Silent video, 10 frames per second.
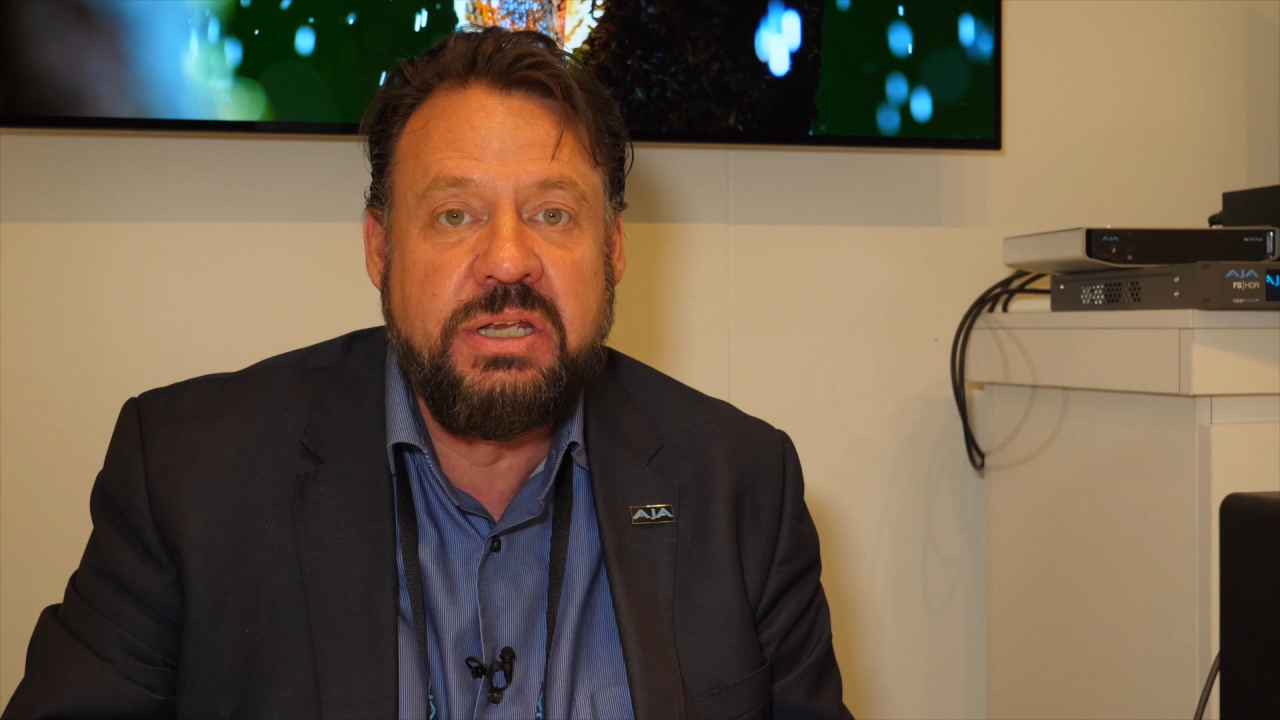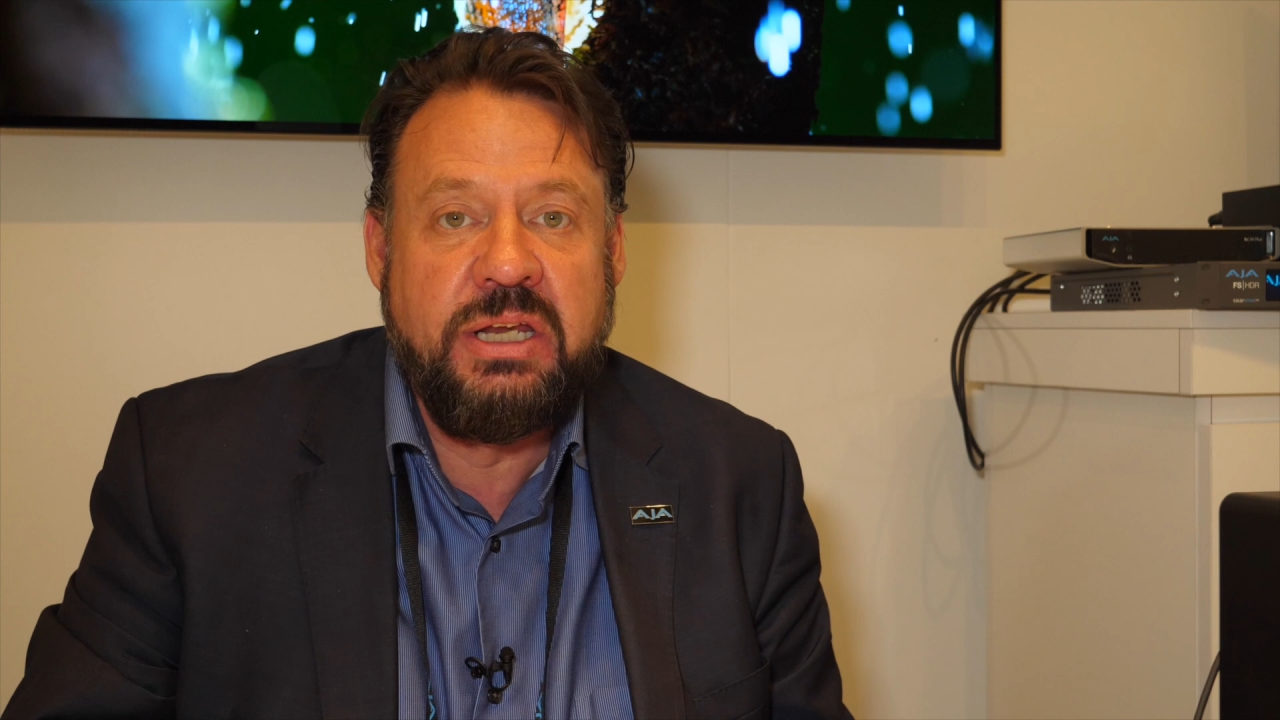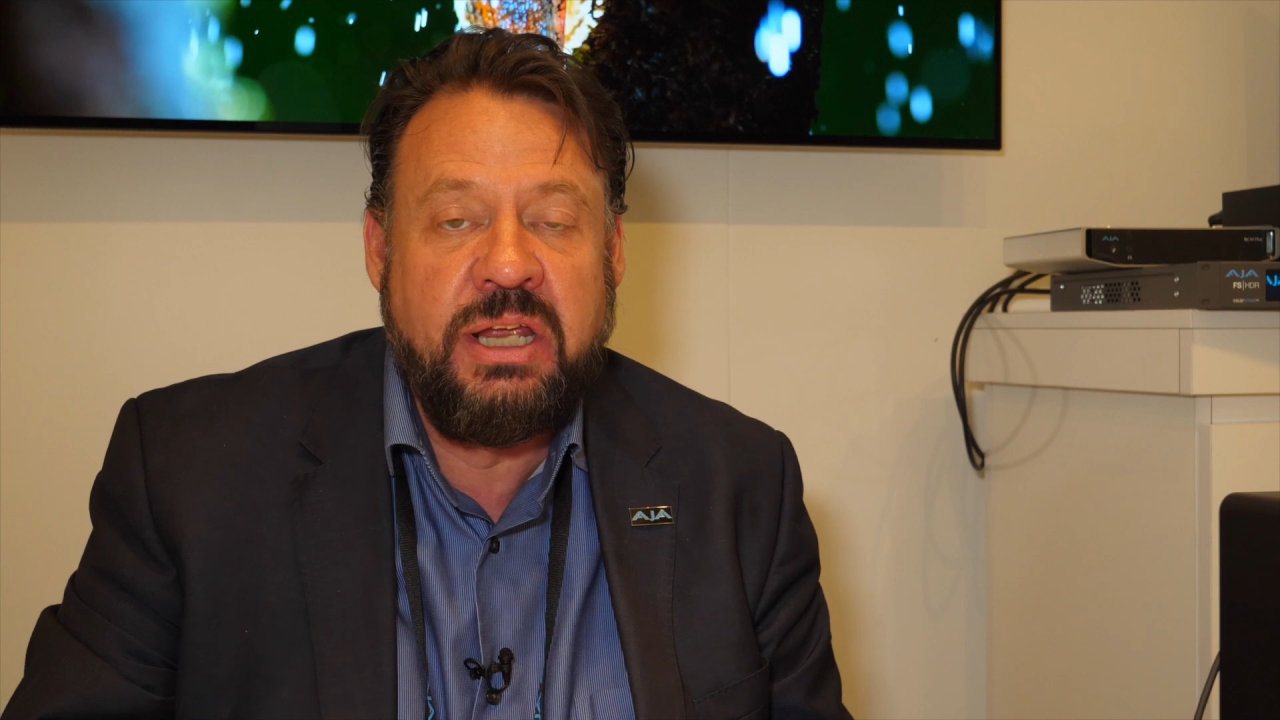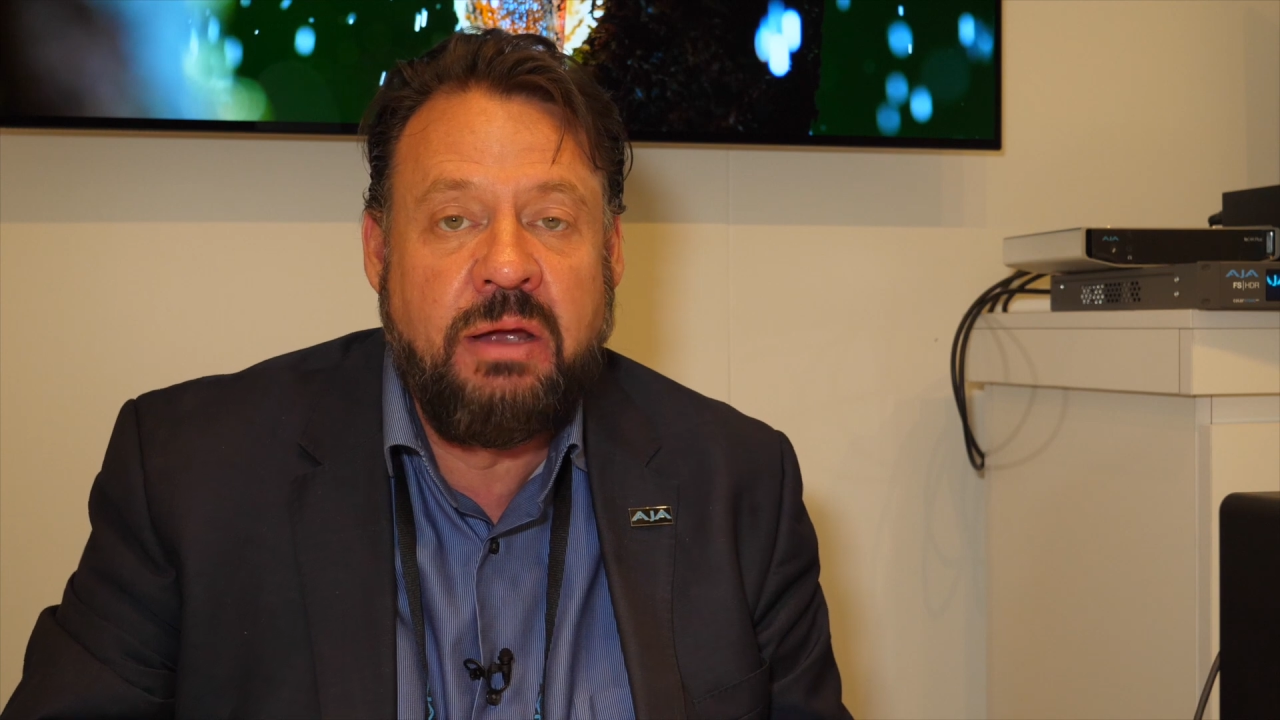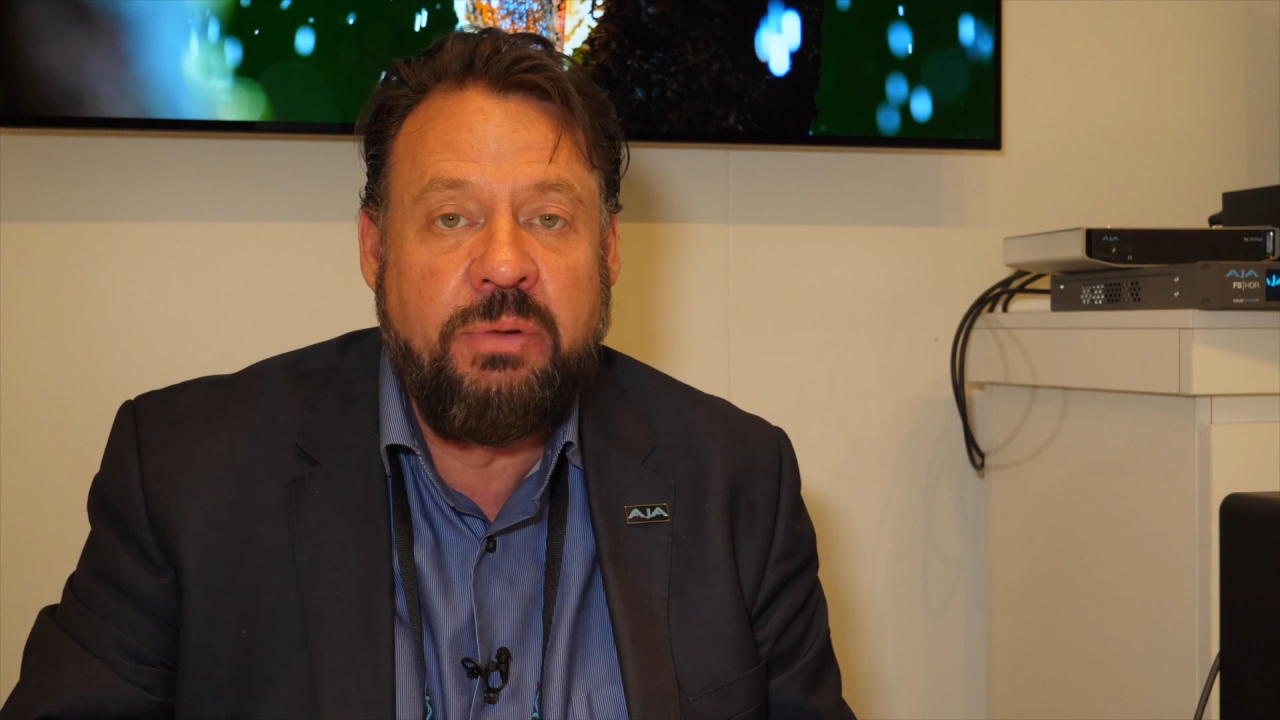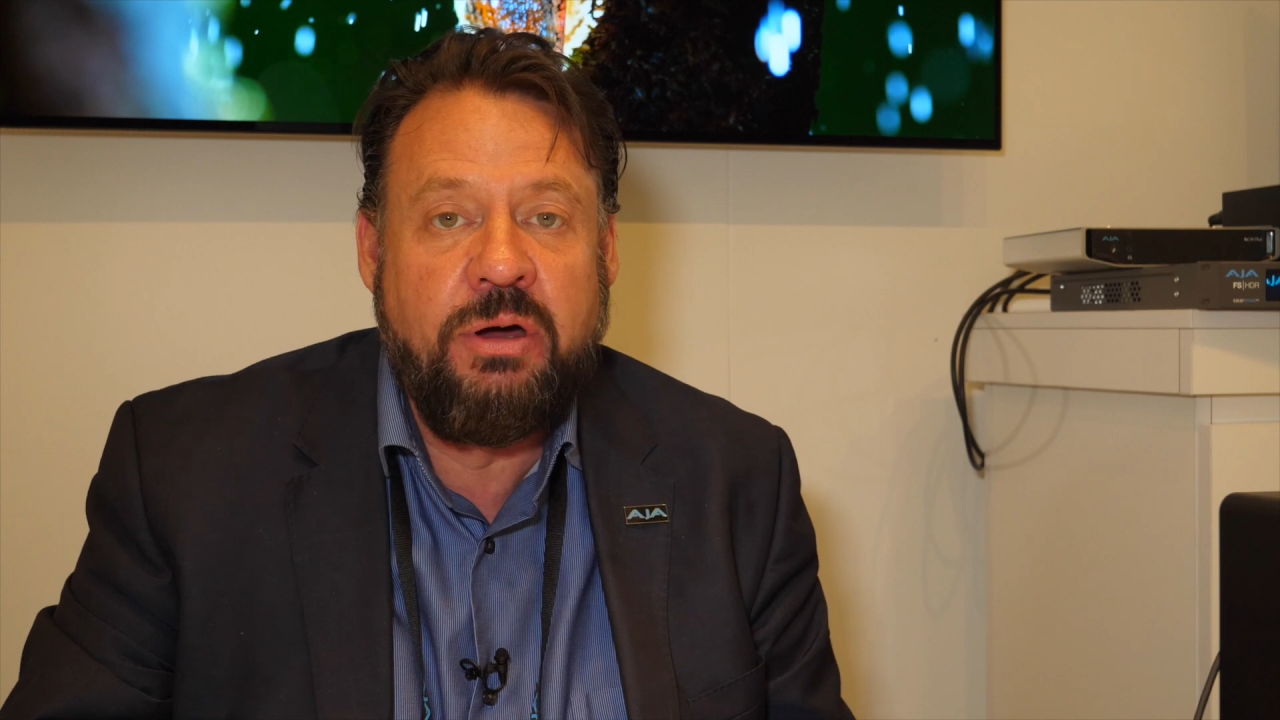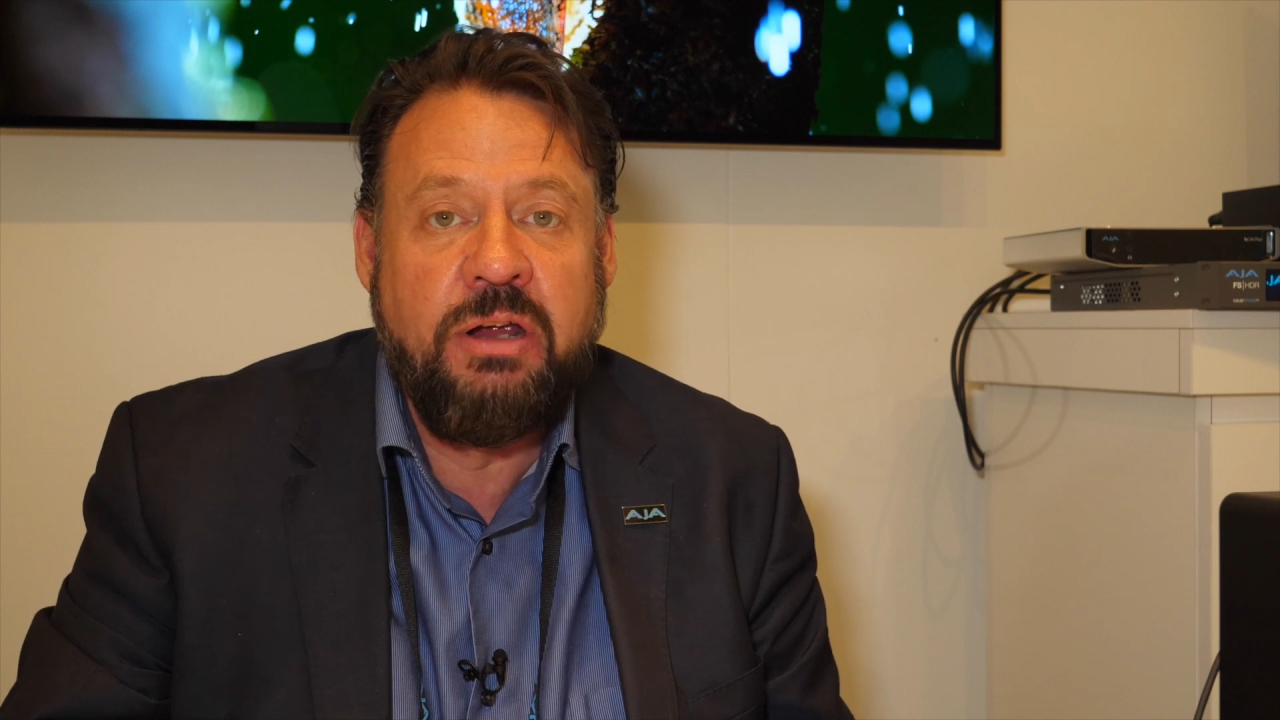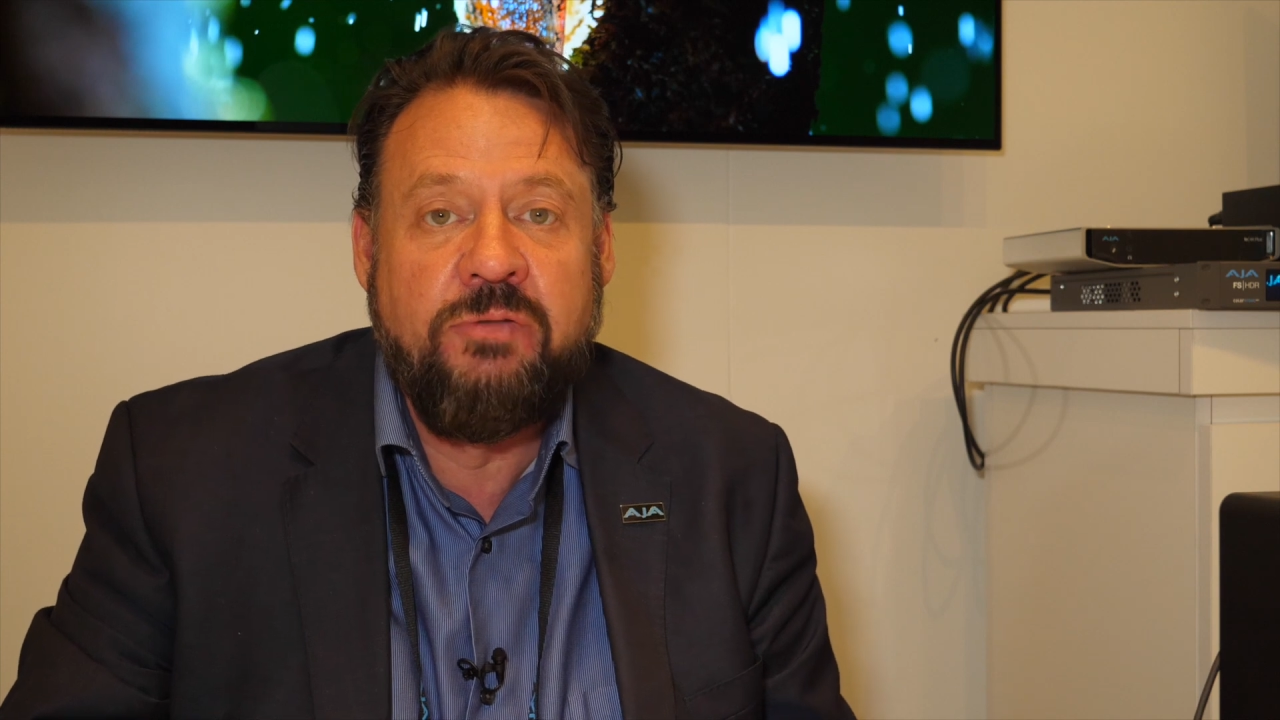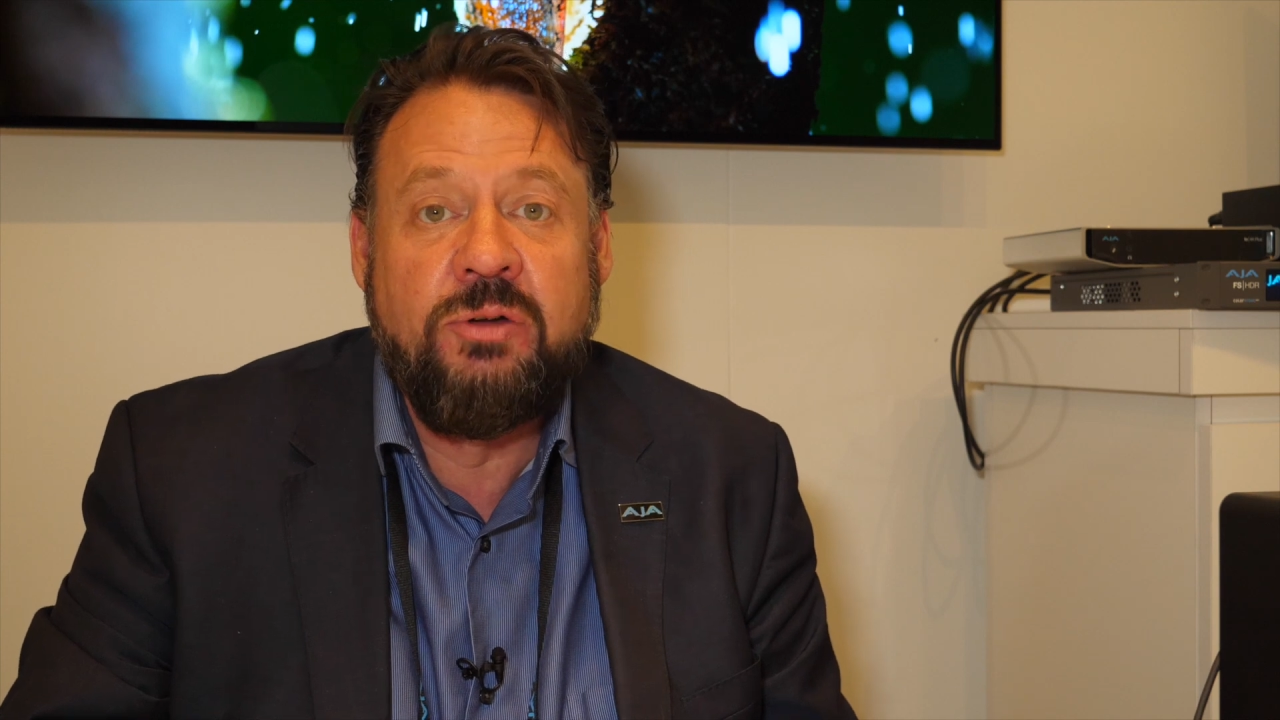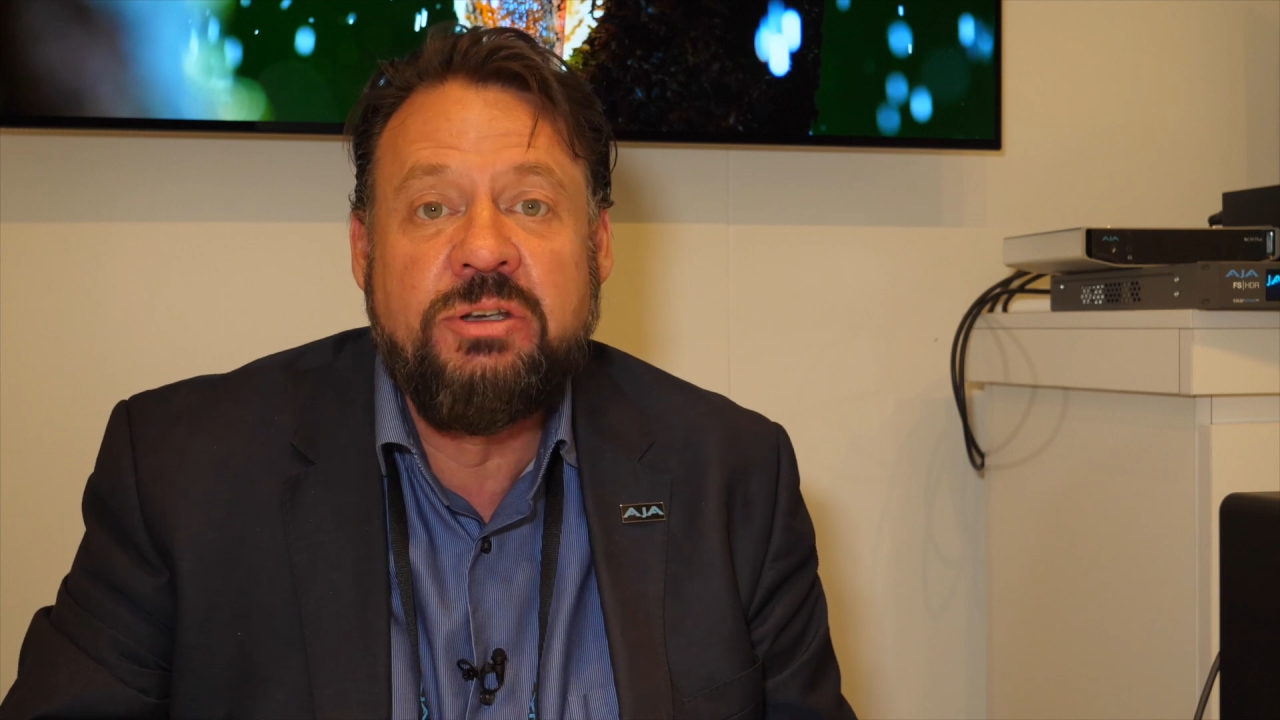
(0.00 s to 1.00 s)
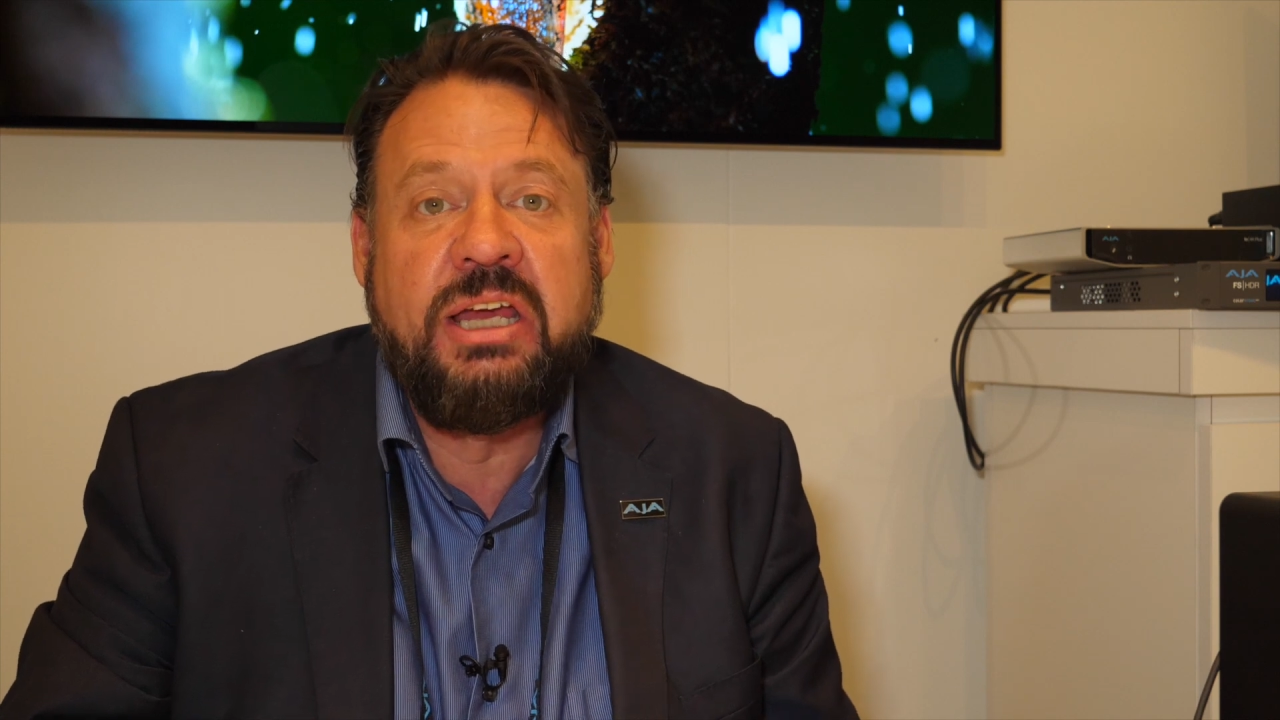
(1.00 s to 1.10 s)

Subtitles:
that are now part of your